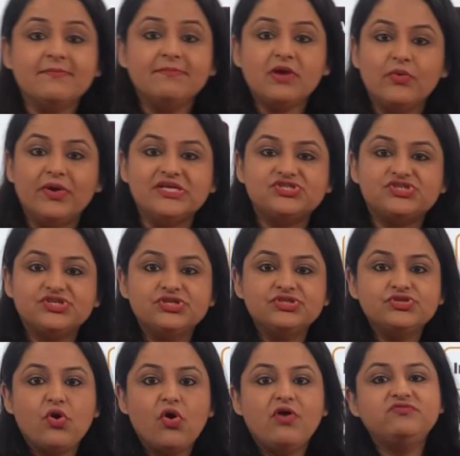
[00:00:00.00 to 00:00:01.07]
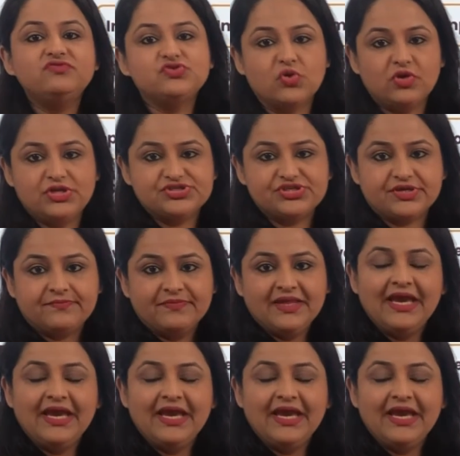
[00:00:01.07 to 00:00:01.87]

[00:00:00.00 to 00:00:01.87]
some questions of zoology.